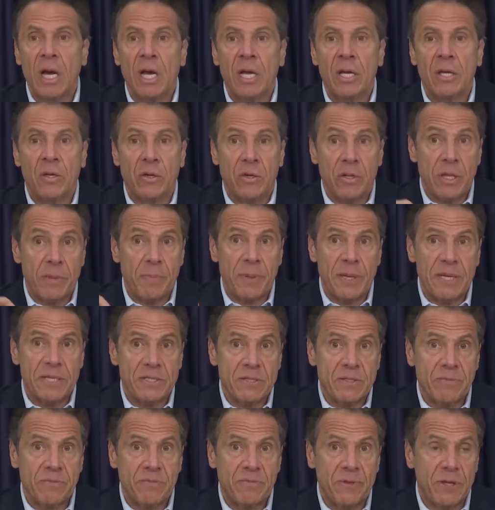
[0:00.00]
You know, they passed
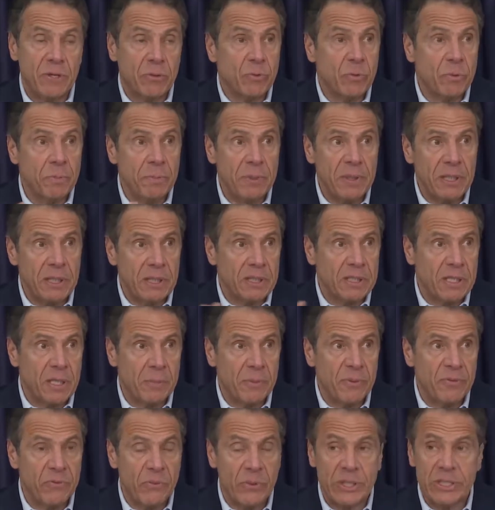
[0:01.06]
the federal bill a
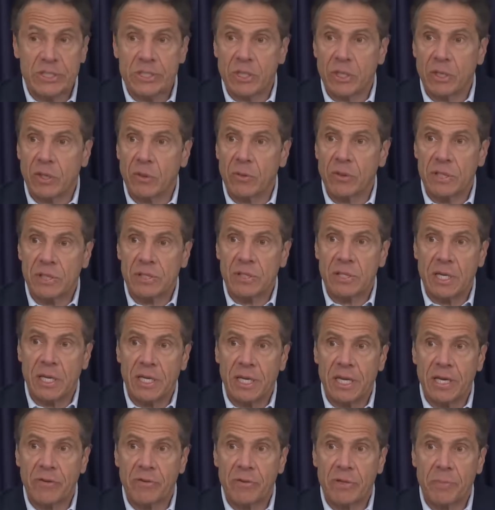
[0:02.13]
couple of weeks ago that said,
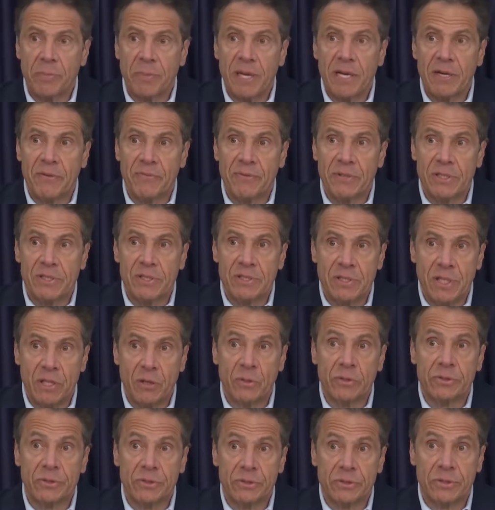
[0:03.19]
here are the benefits. They
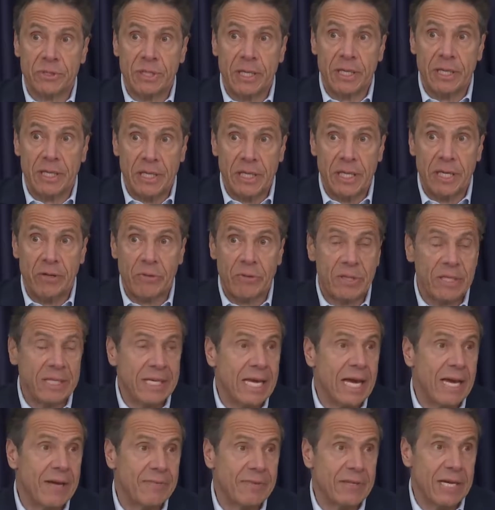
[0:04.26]
also said, and here are the
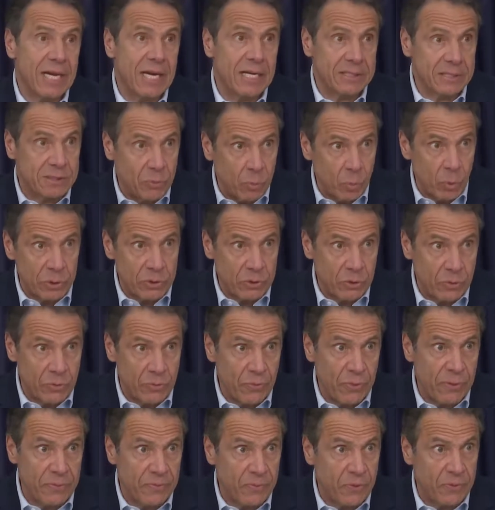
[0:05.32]
caveats, 1, 2,
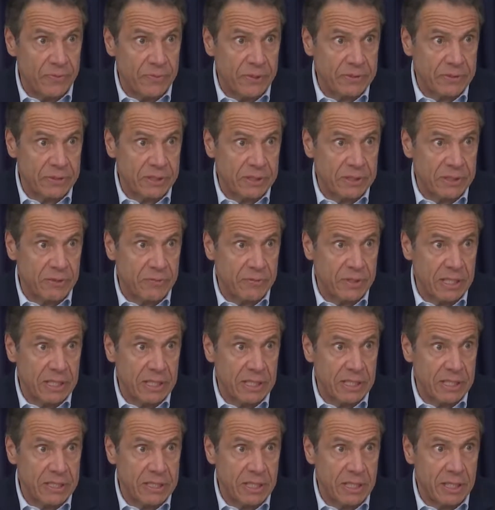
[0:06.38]
3, 4, 5, 6, 7, 8,
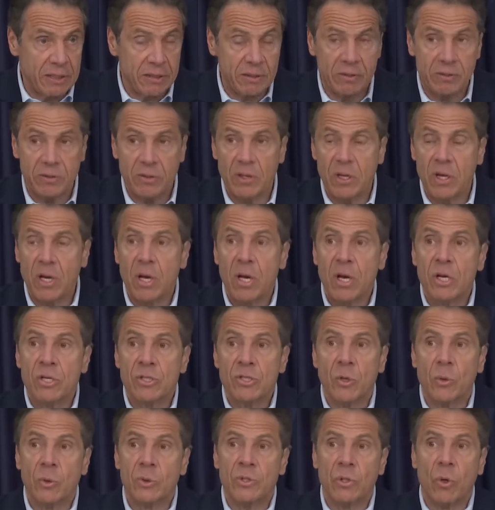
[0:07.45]
9, 10.
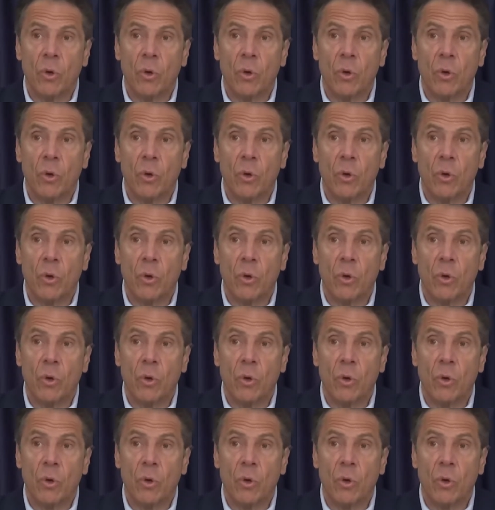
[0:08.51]
So it's